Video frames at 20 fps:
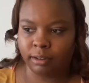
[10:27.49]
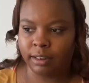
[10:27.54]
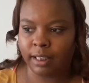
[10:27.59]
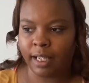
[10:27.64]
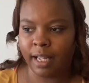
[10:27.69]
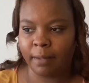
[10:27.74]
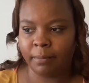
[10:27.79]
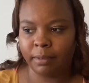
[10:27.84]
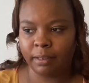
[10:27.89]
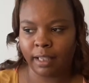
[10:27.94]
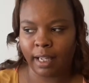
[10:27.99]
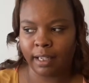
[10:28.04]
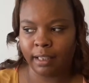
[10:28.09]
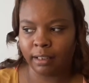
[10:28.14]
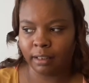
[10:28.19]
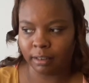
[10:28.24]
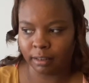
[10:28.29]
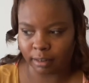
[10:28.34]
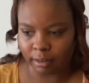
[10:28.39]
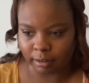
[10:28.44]
Tammy like,
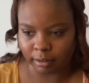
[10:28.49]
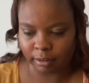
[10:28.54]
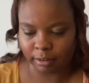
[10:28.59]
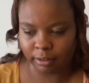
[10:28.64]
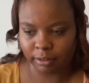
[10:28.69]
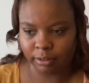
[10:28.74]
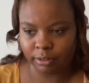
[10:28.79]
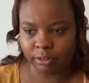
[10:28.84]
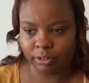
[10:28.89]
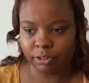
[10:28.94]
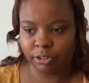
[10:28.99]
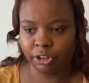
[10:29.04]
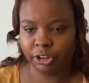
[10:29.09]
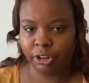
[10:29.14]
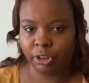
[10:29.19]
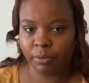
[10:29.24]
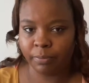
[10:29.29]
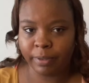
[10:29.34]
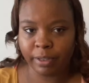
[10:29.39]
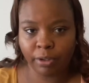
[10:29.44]
look,
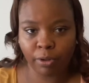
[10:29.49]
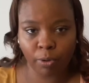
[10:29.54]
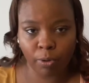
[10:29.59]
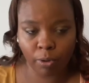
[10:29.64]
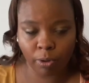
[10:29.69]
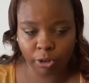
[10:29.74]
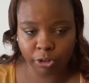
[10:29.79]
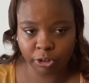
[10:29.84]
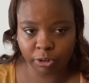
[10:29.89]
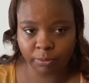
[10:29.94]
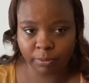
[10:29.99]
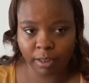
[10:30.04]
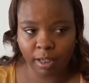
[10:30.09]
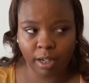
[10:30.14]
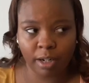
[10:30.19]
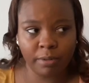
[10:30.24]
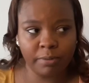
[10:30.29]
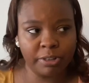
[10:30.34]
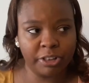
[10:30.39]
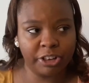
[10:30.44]
she'll be cordial with
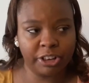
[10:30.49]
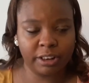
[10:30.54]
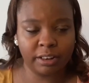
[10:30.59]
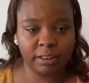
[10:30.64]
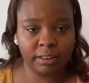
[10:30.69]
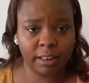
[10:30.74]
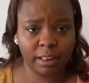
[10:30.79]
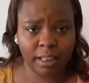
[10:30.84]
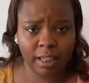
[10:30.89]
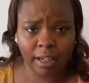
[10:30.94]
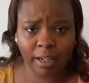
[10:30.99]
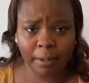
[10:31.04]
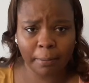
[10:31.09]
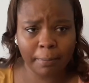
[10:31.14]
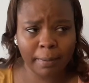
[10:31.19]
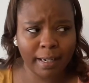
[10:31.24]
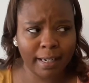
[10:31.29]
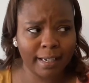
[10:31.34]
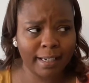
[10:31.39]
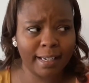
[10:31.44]
her when she see her,
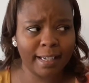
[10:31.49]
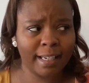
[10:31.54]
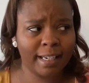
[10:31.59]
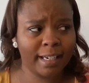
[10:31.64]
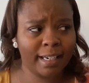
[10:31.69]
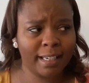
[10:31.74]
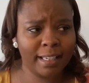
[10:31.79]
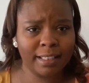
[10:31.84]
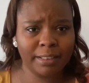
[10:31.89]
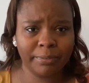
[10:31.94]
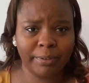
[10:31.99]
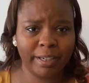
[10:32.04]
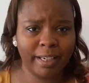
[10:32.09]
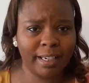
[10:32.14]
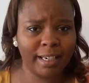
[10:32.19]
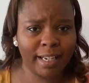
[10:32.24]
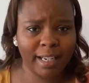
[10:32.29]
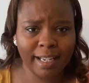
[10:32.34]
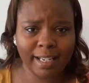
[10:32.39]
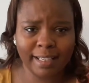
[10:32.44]
but it is what
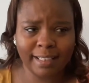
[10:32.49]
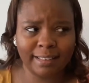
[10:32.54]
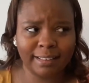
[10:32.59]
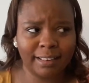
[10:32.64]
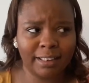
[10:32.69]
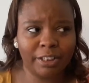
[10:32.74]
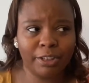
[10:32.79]
it is.